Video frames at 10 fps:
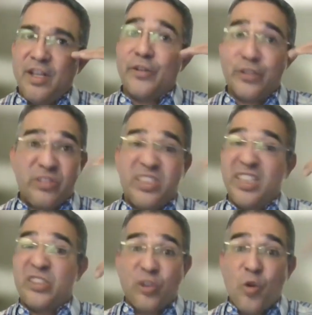there's
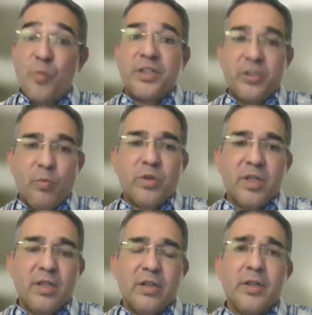just so much
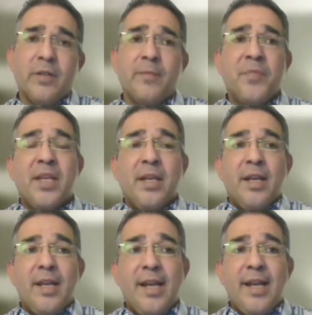more to learn.
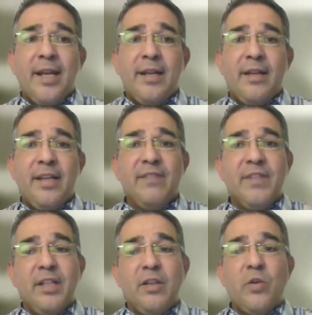And
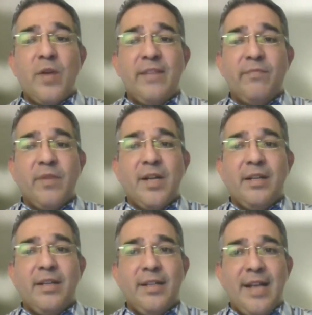even though
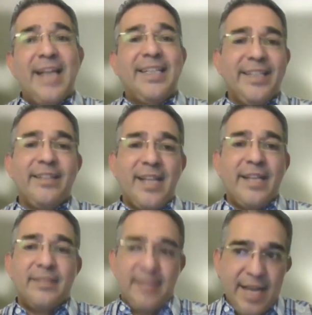I can
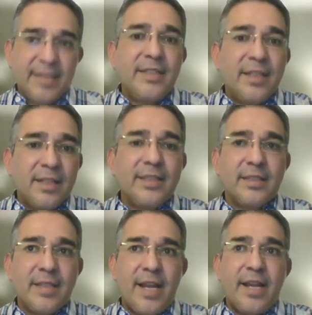like technically
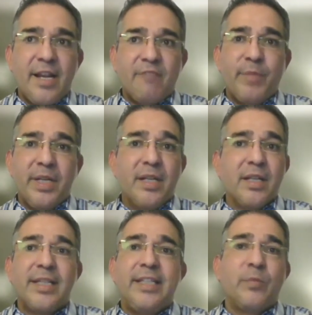say I've been a
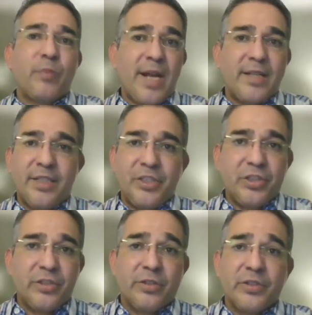lean
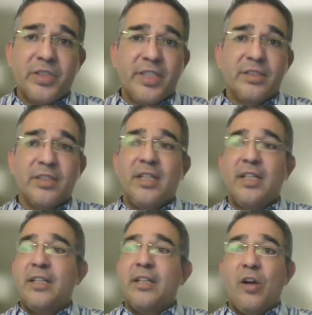practitioner since
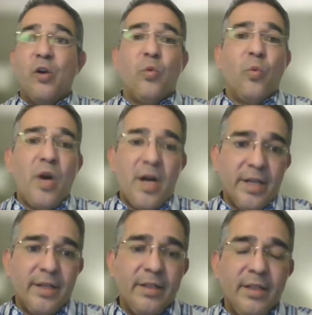
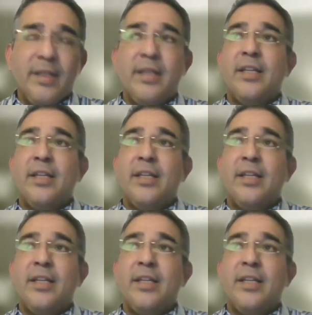2001,